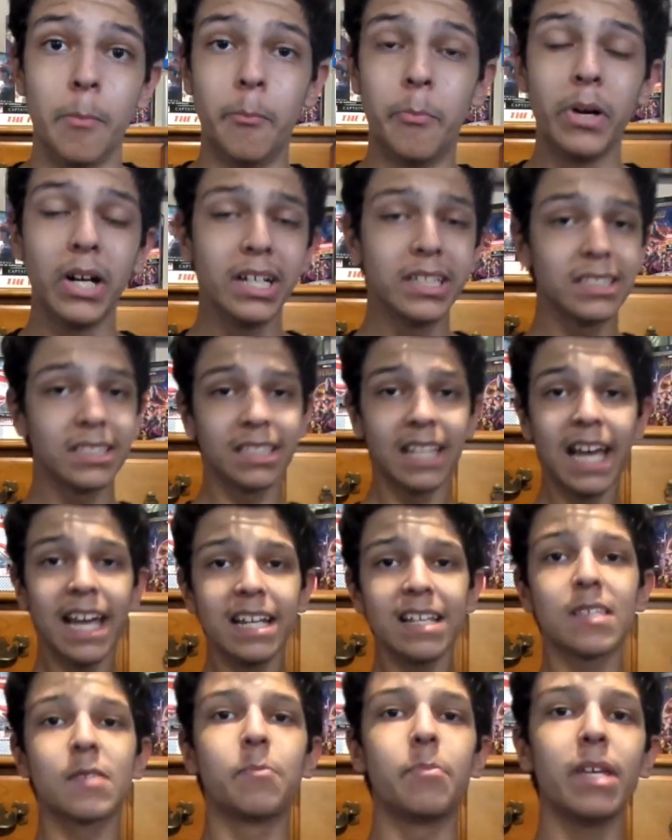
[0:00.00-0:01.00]
But
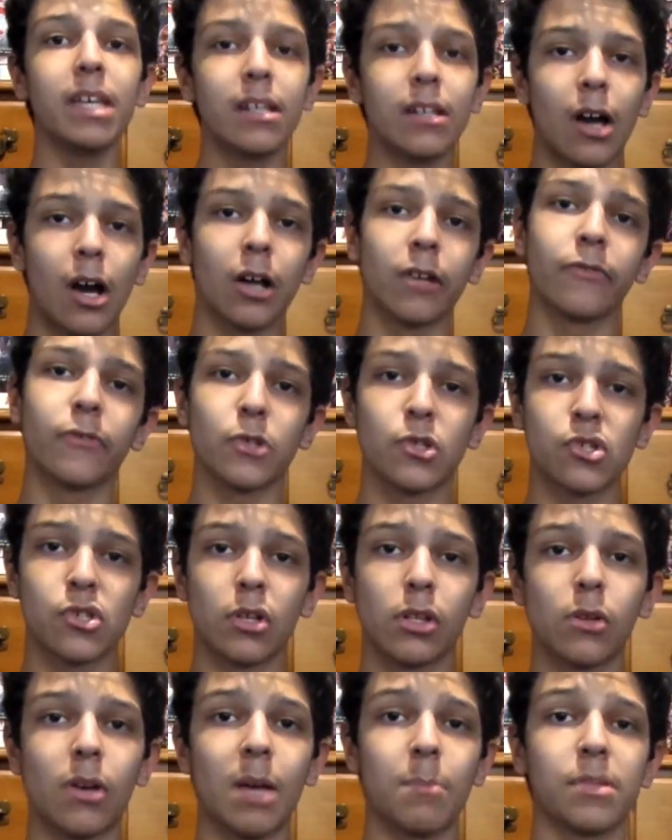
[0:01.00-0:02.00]
that has been our first
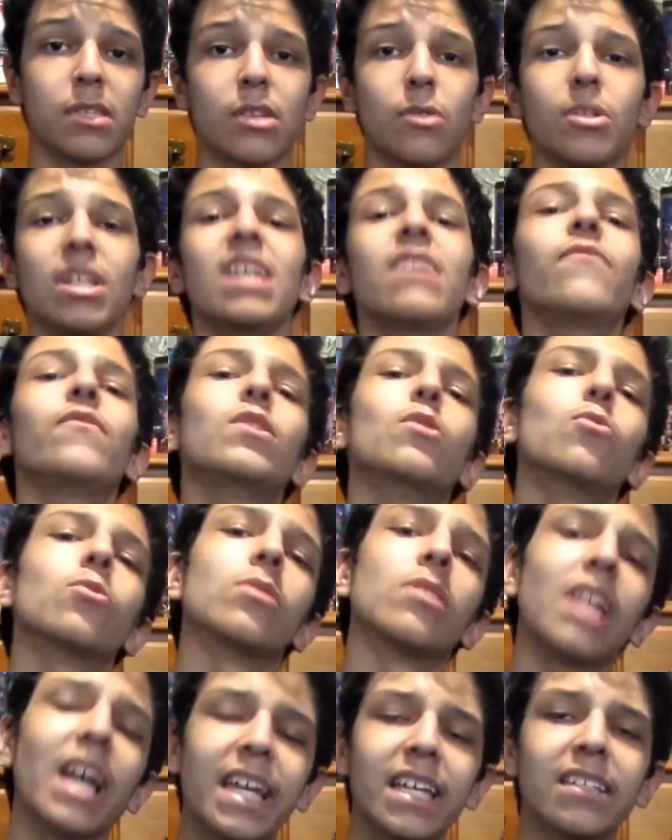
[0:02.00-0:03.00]
solo episode. If you
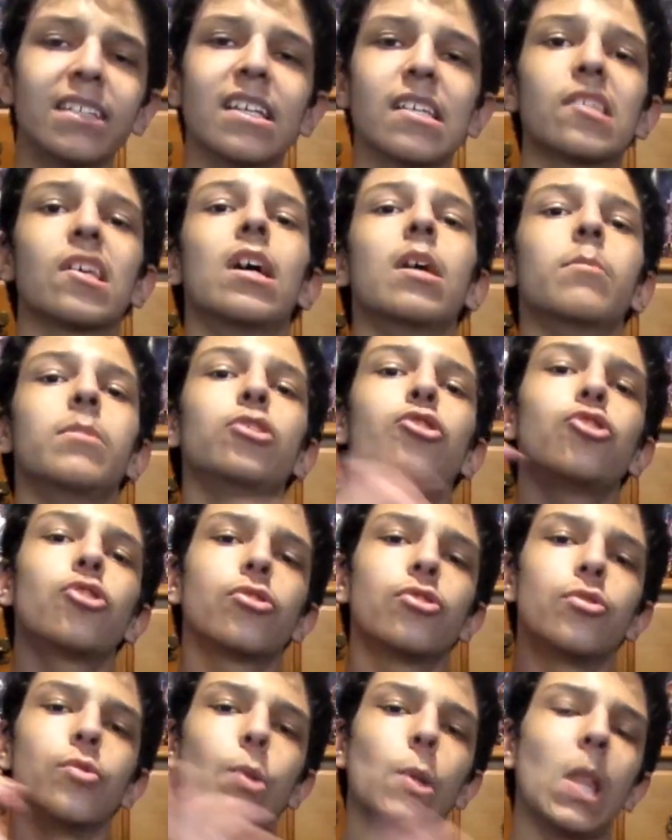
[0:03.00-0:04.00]
like this, be
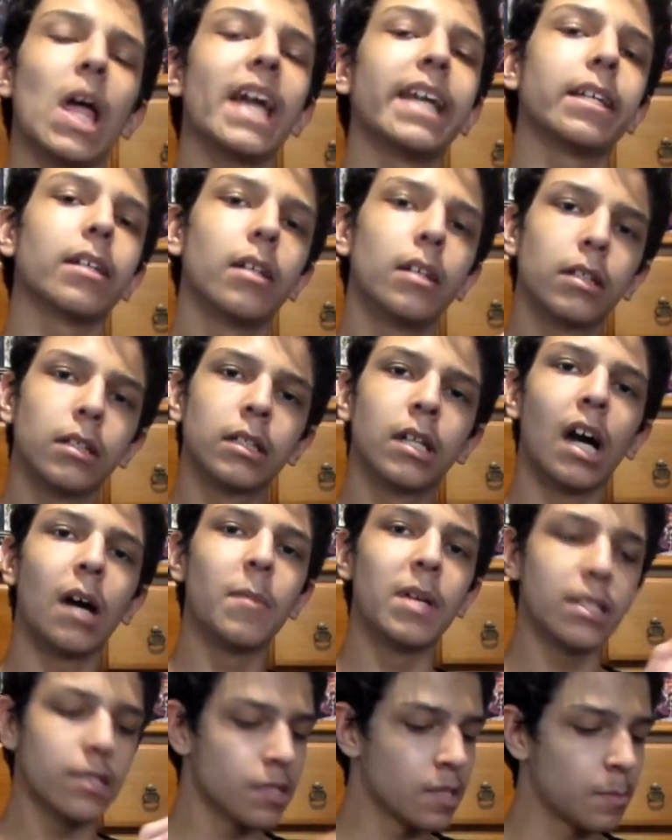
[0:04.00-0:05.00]
sure to like,
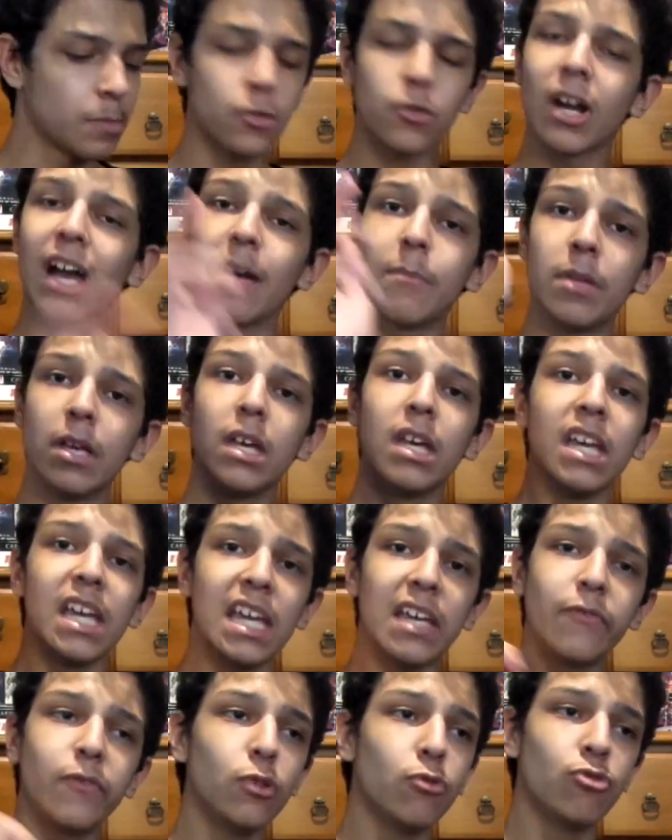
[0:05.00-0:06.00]
comment, subscribe.
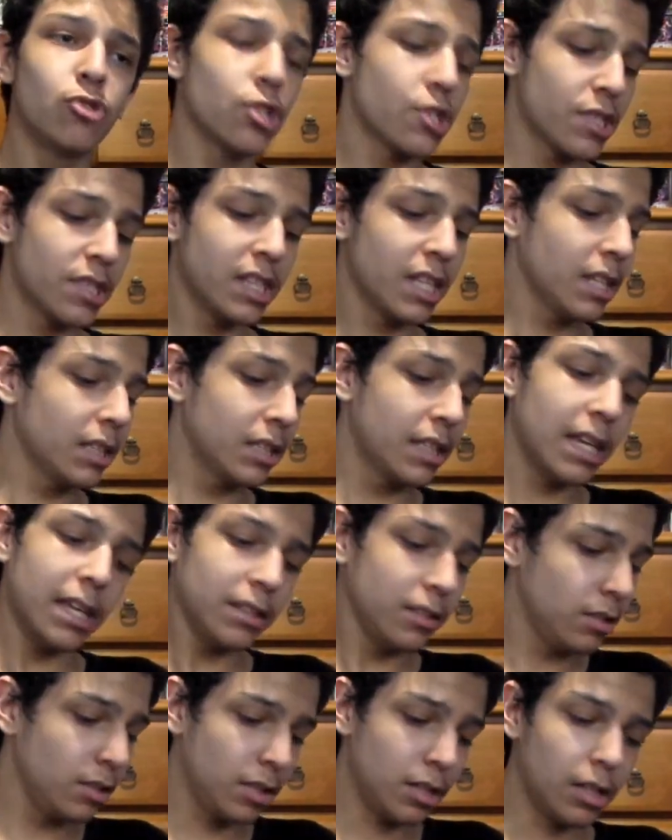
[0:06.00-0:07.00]
If you just think
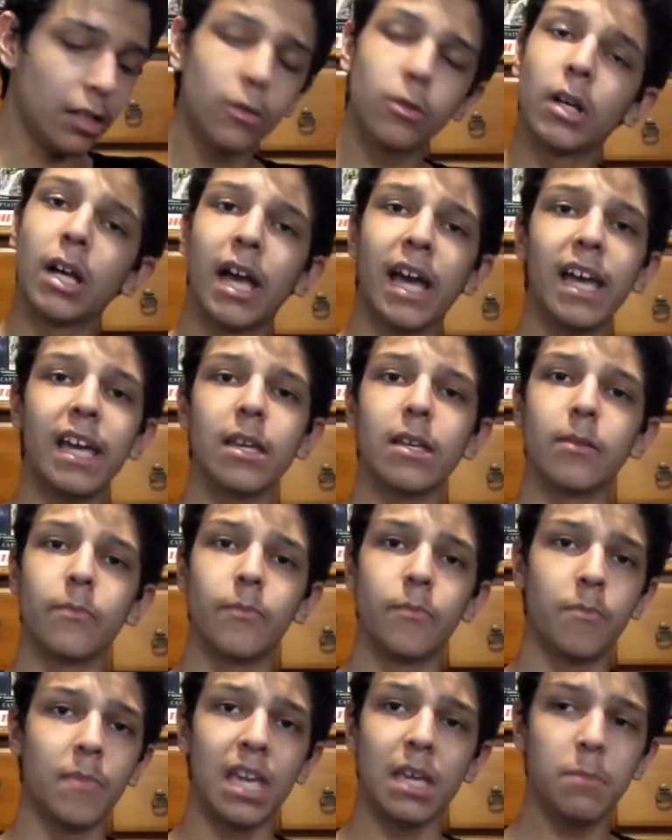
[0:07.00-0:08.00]
that, you know, hey,
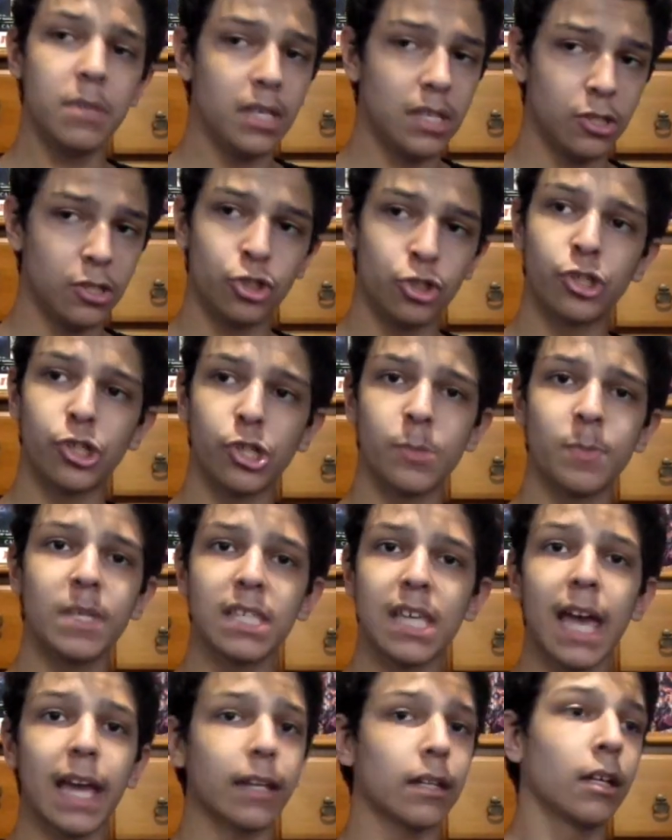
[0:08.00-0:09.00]
maybe it should just be
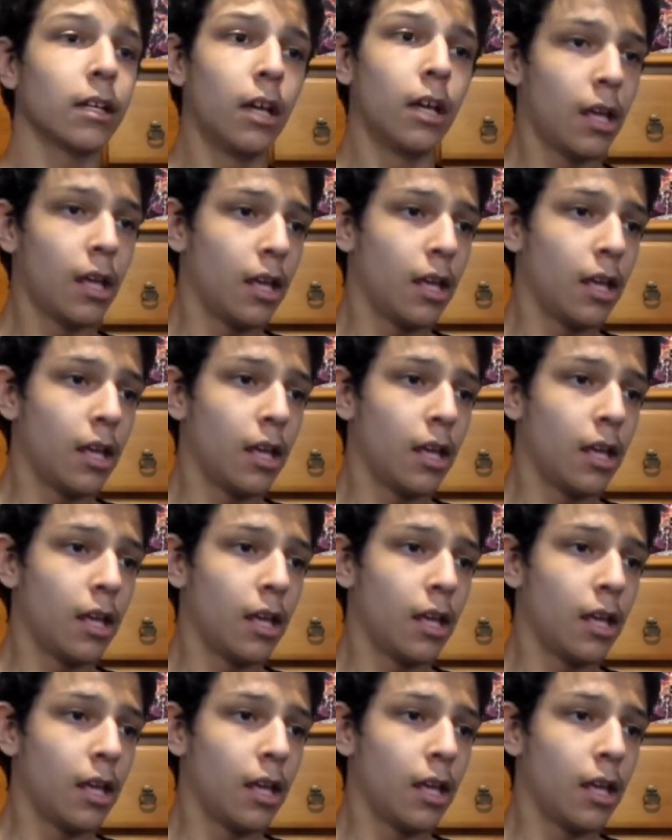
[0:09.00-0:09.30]
Zach,